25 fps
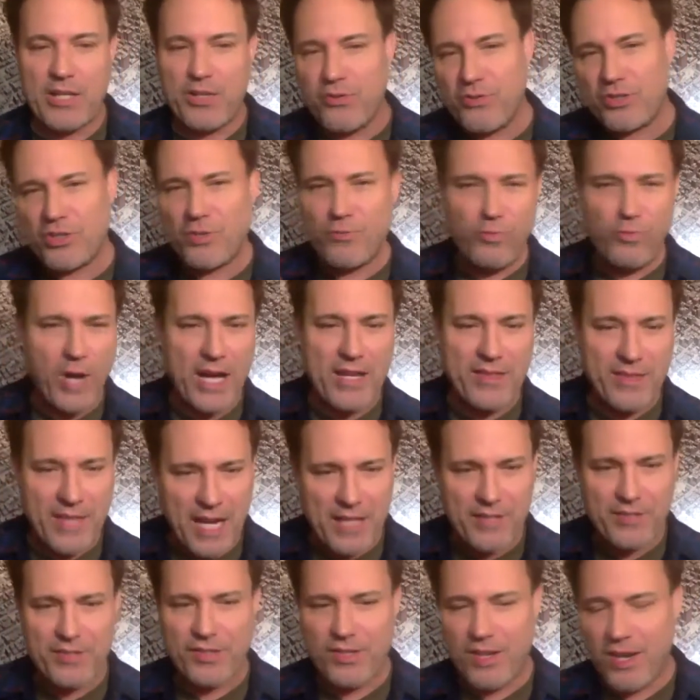you should write
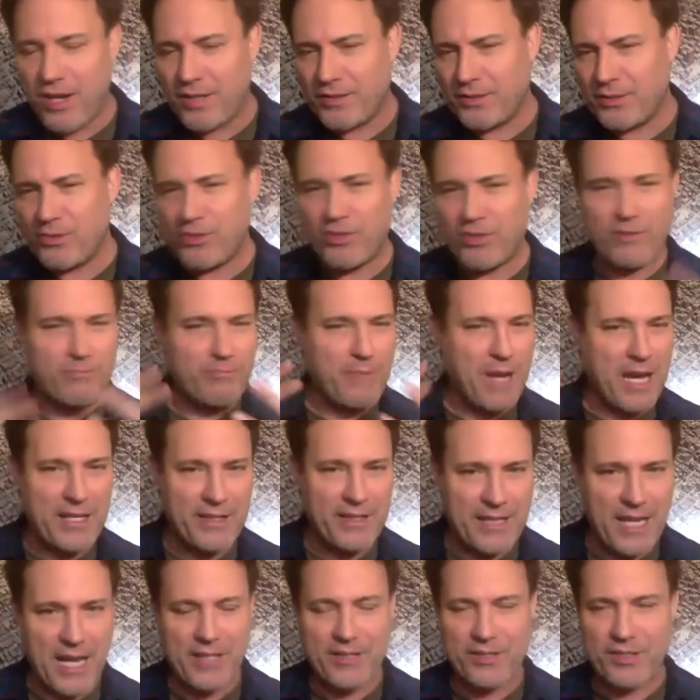that song, you should make
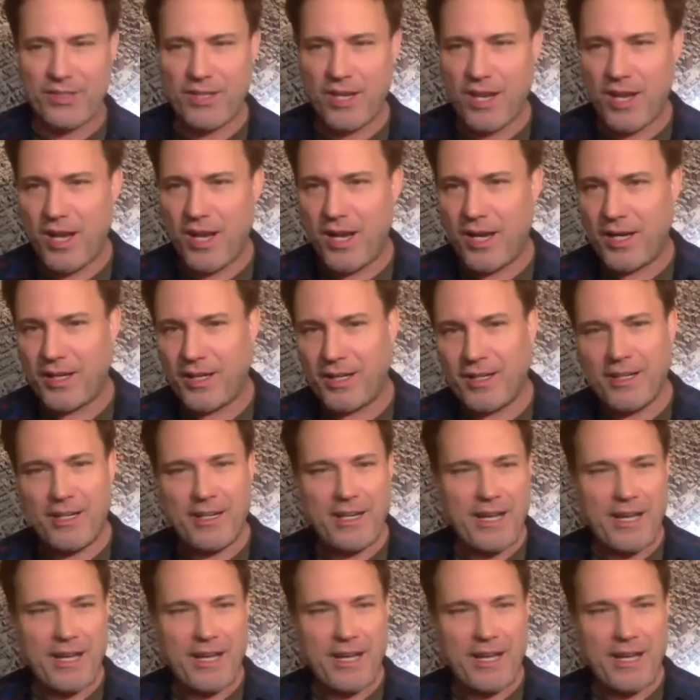that song.